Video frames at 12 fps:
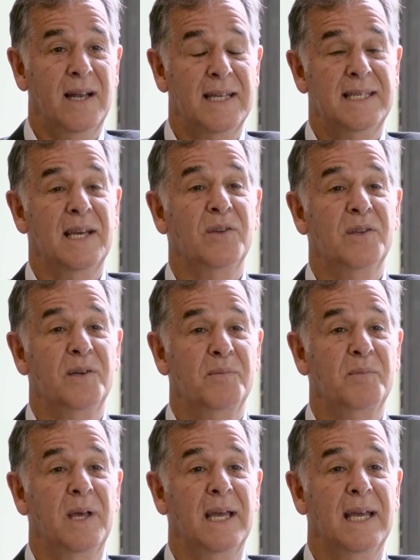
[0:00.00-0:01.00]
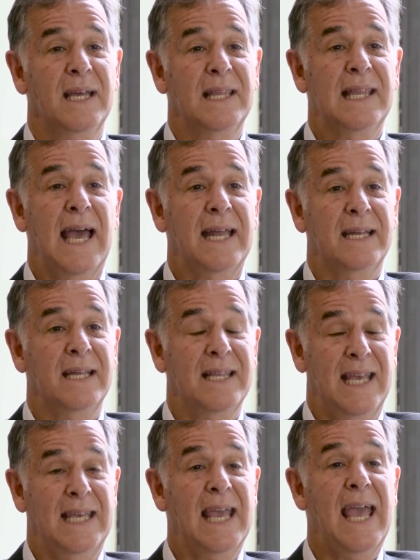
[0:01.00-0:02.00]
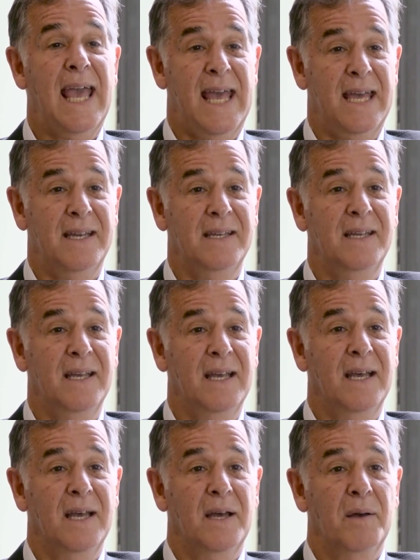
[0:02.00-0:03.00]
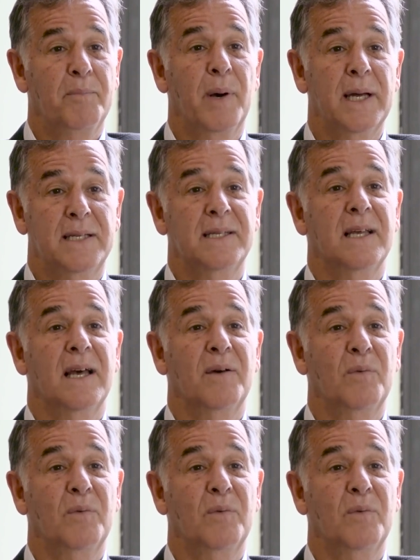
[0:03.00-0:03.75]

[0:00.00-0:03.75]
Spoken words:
and I tell them that they can, but